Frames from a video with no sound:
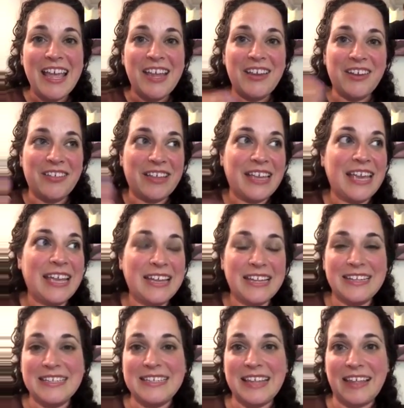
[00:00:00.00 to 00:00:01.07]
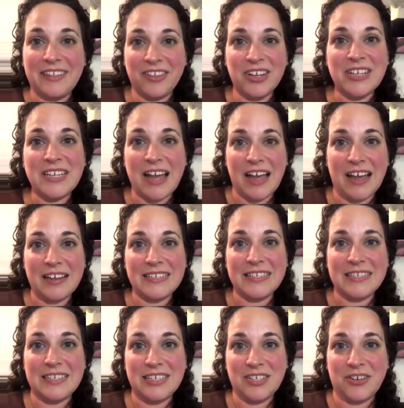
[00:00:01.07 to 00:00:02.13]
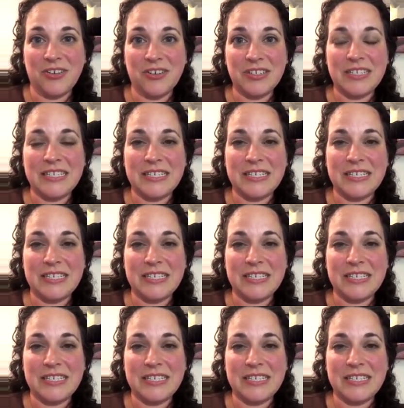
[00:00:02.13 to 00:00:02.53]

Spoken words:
the kids, they look to us as adults to